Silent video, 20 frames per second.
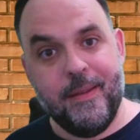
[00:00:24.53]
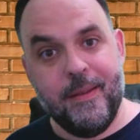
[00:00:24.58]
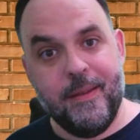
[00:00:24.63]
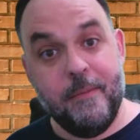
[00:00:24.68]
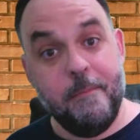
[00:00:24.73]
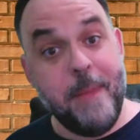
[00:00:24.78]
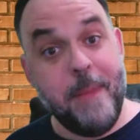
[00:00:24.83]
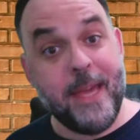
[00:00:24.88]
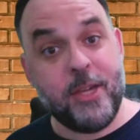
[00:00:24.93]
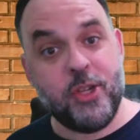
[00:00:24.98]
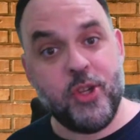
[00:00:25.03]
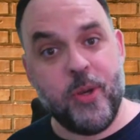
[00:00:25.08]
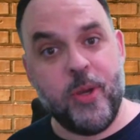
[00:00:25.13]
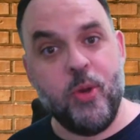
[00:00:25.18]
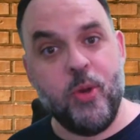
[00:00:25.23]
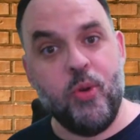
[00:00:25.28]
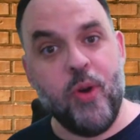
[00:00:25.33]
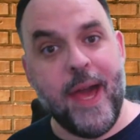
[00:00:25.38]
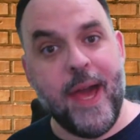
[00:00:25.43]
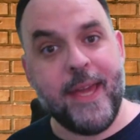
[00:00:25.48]
Make sure
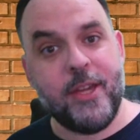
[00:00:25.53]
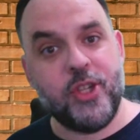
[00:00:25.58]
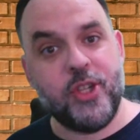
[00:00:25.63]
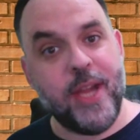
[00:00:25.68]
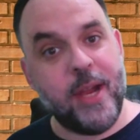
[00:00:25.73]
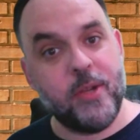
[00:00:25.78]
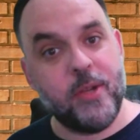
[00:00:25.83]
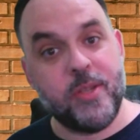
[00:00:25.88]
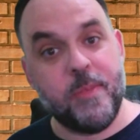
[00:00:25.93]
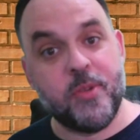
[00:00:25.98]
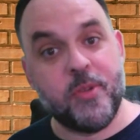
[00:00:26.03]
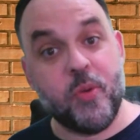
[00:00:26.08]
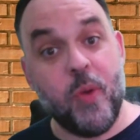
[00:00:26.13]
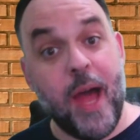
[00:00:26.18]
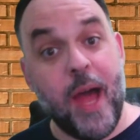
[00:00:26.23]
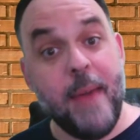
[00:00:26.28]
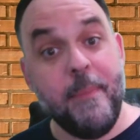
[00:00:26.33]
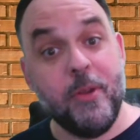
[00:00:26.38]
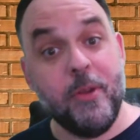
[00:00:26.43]
you like, share, subscribe,